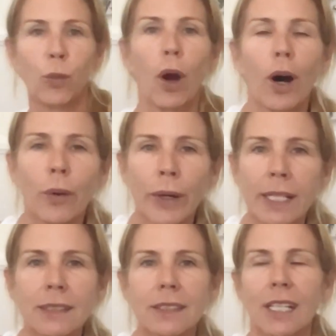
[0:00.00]

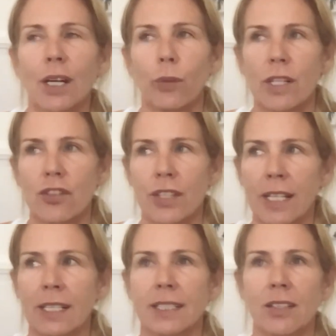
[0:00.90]
whirlwind, which
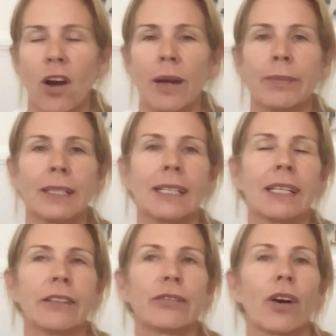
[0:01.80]
is, I
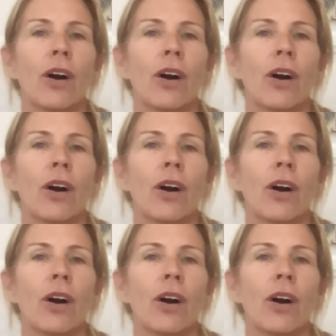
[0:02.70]
believe,